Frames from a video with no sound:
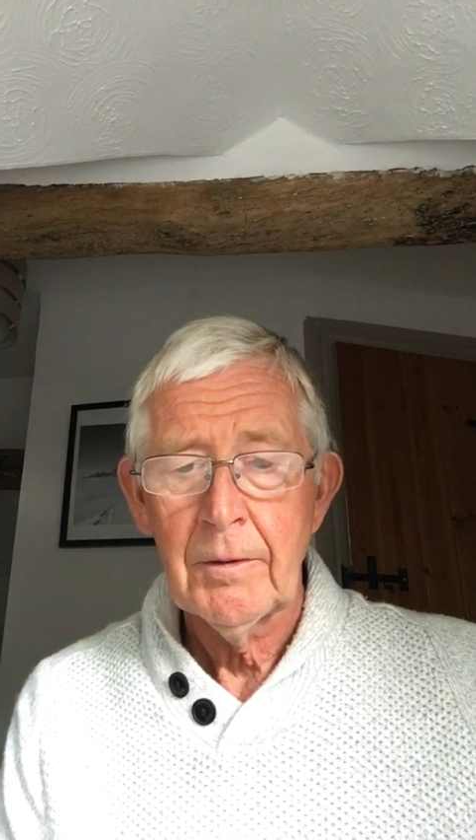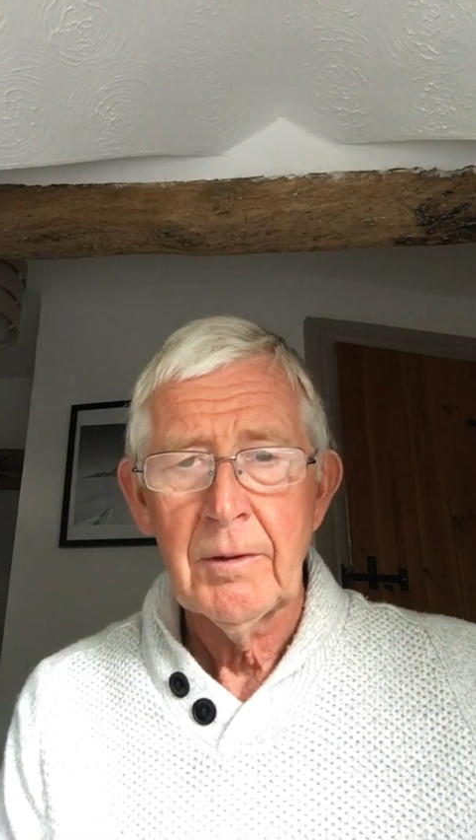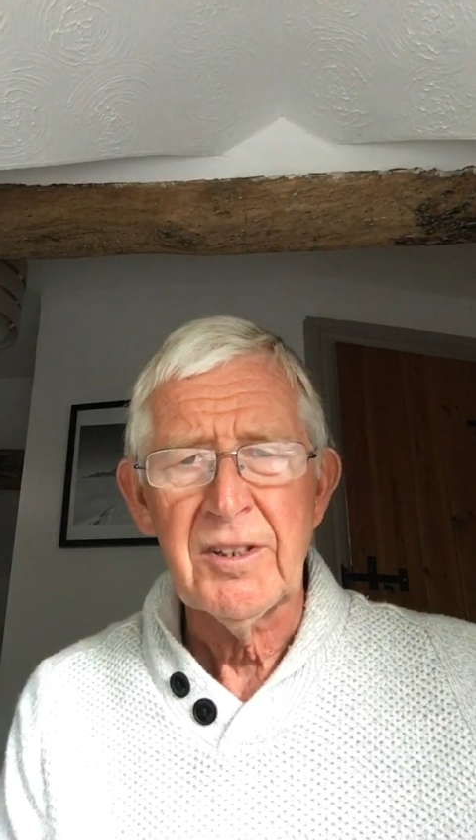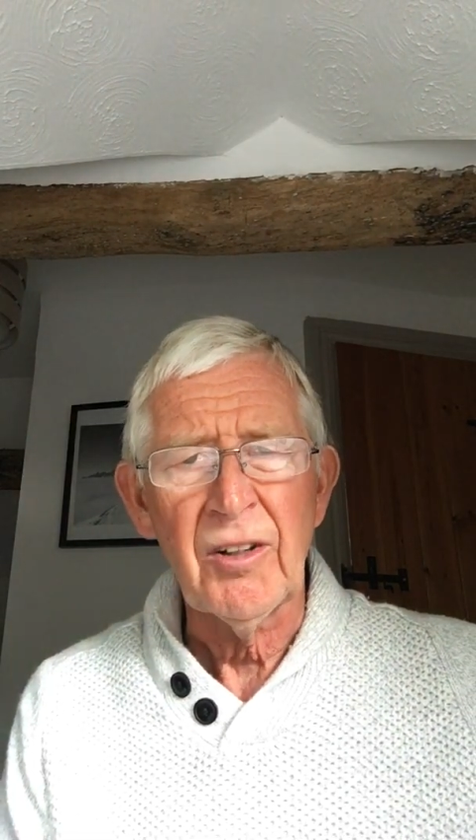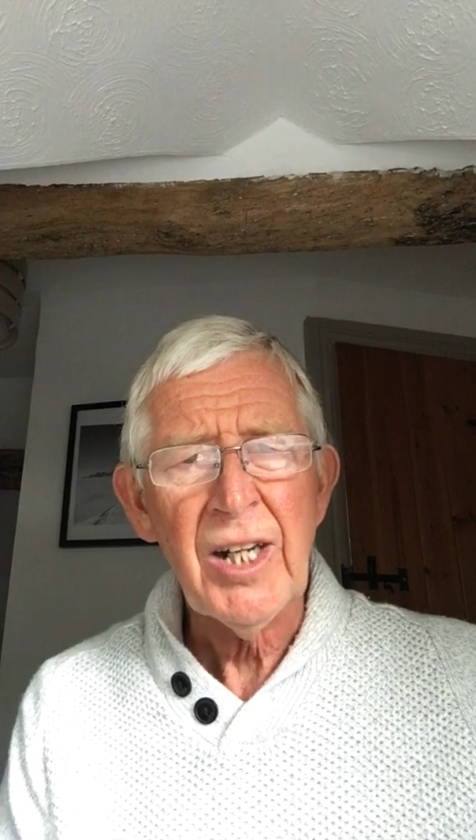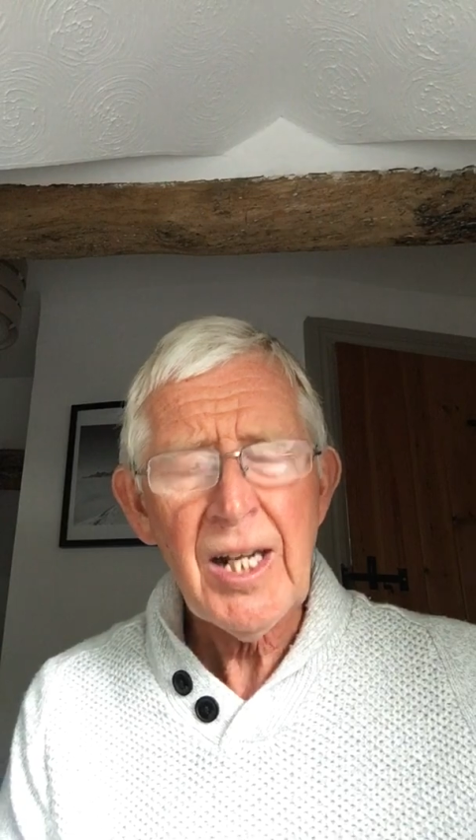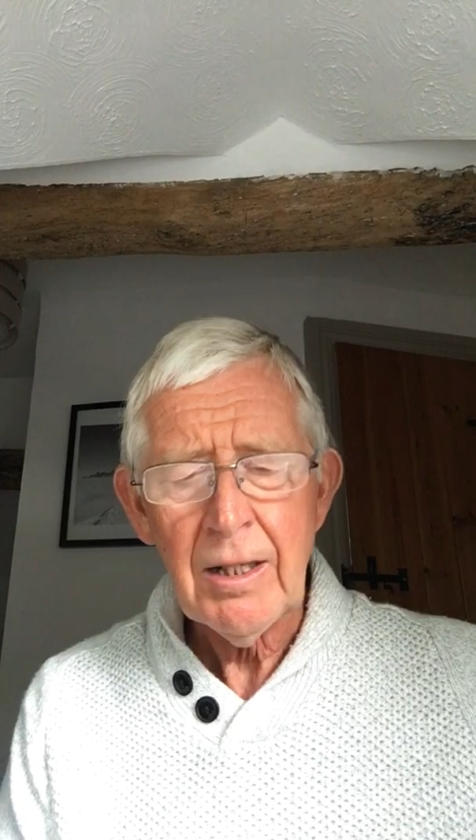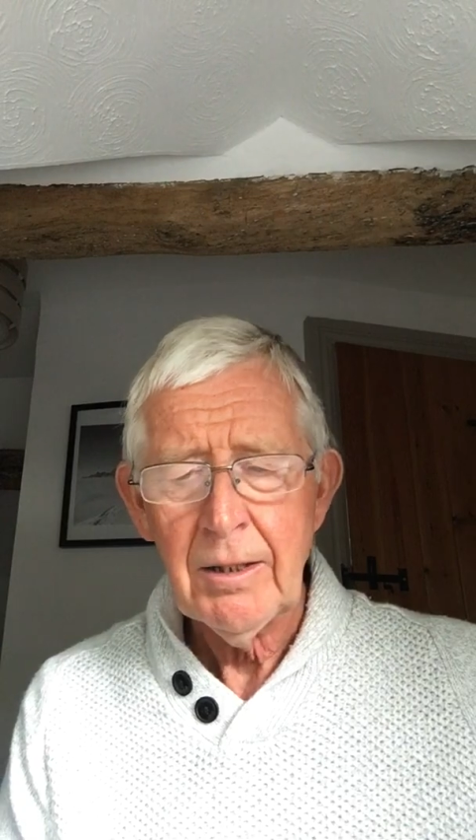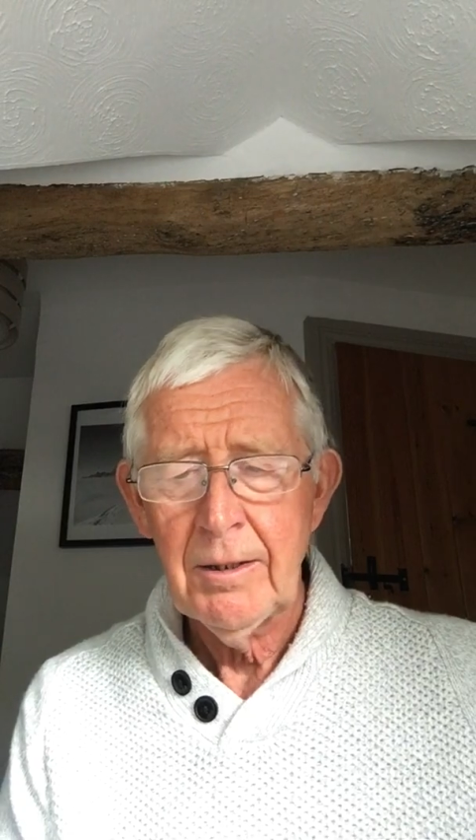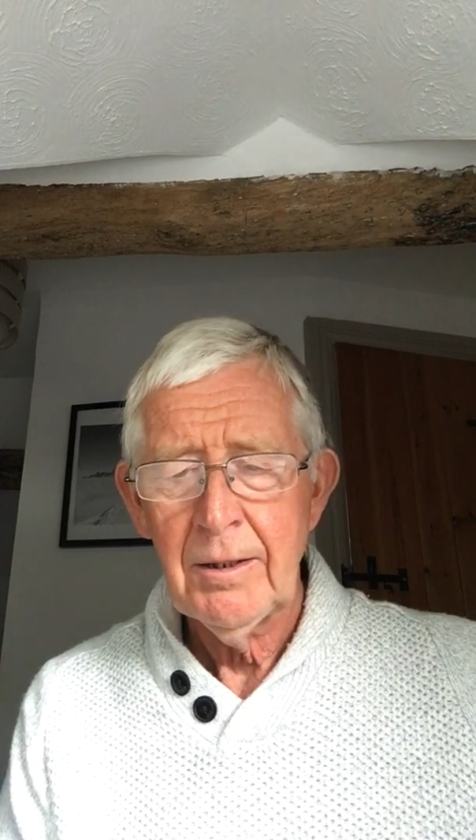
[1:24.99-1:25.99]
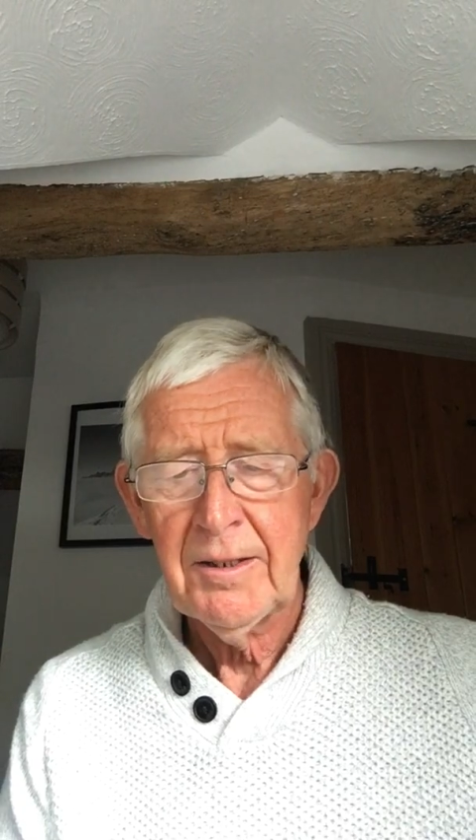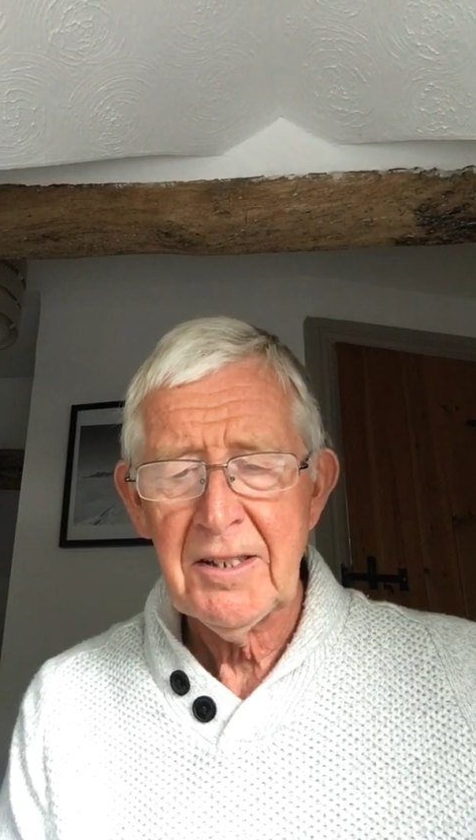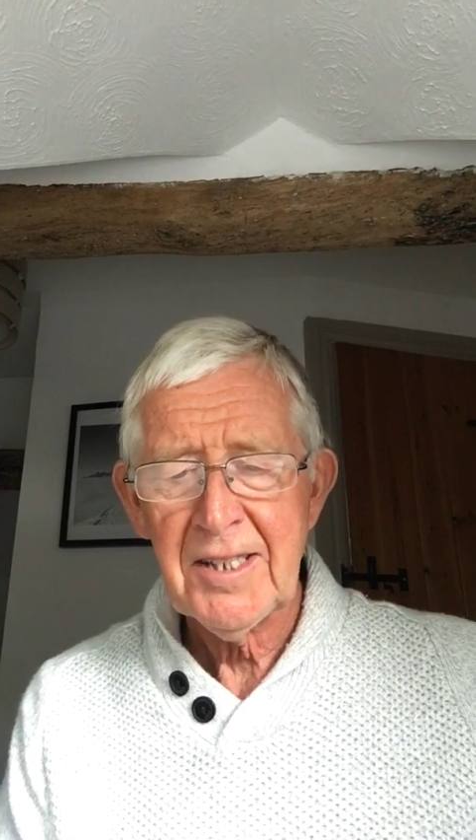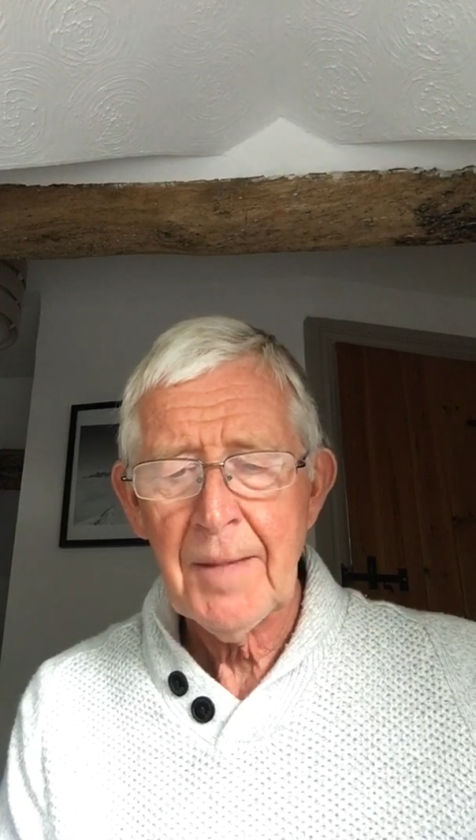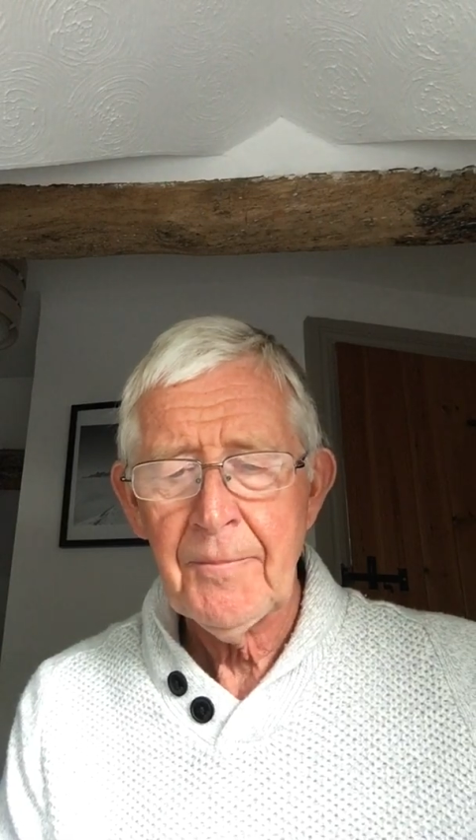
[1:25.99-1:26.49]
Sorry, said
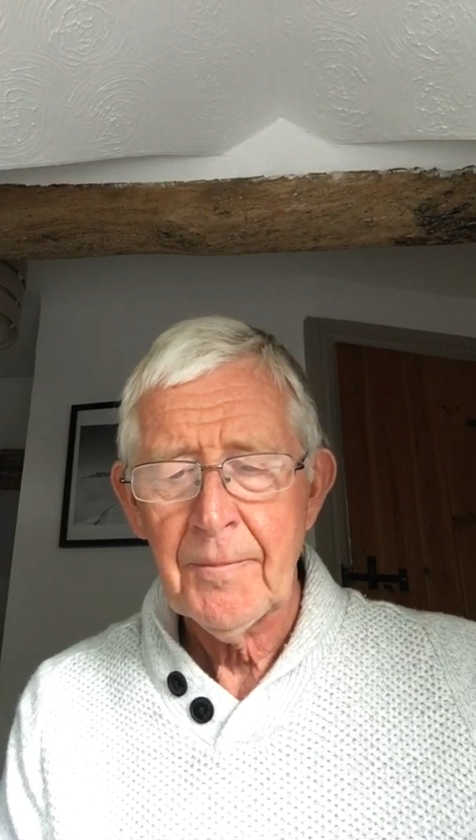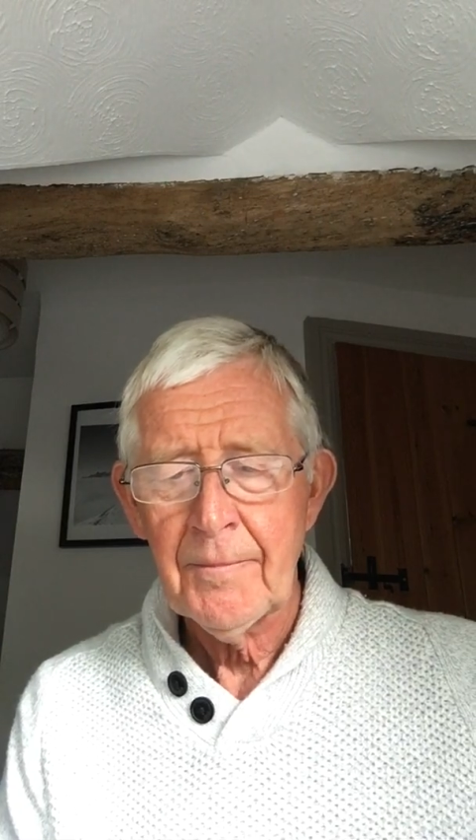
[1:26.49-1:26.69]
Sam.